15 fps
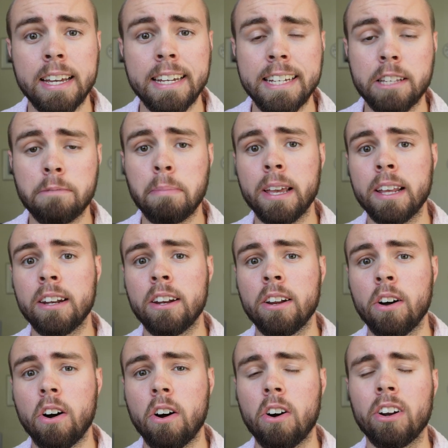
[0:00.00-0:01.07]
He's been
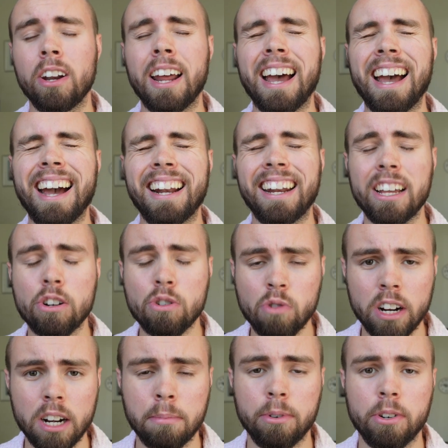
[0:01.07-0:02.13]
on an
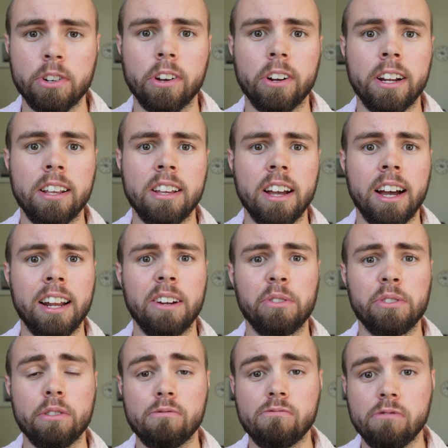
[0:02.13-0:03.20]
incredible journey, and it
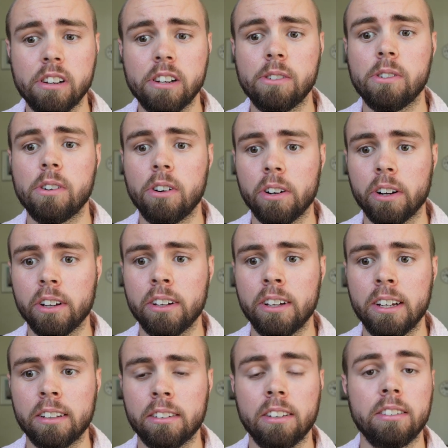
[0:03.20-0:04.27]
was a real honour
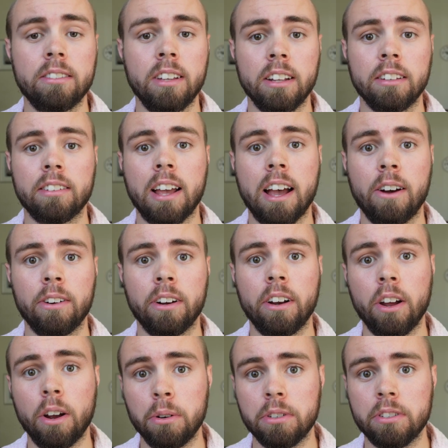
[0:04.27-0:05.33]
to sit down and
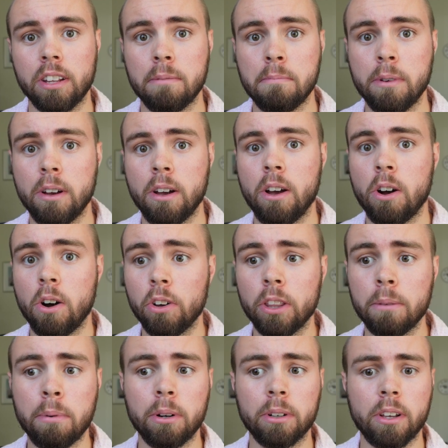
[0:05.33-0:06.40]
host him on
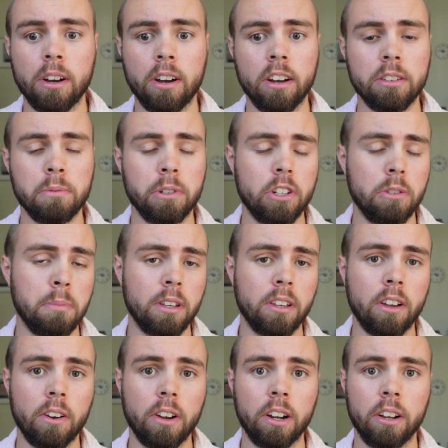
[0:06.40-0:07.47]
the podcast, which has been
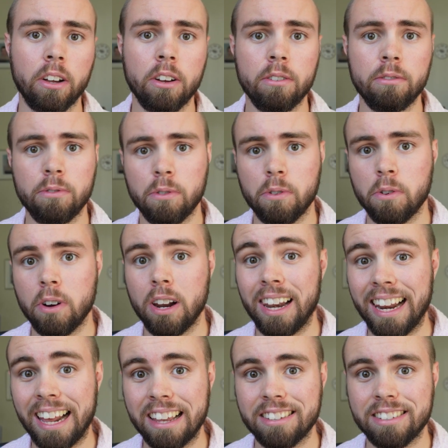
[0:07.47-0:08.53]
going for
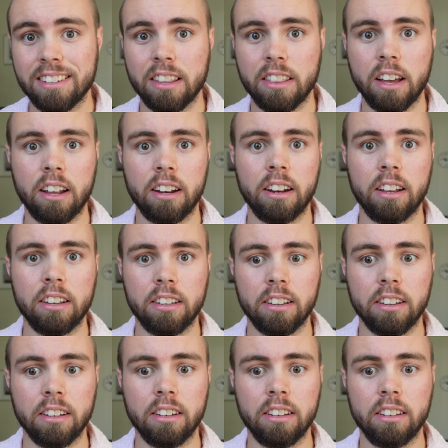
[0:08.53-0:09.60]
less than a
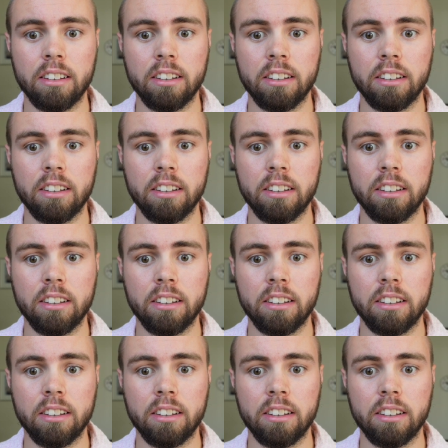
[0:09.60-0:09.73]
year.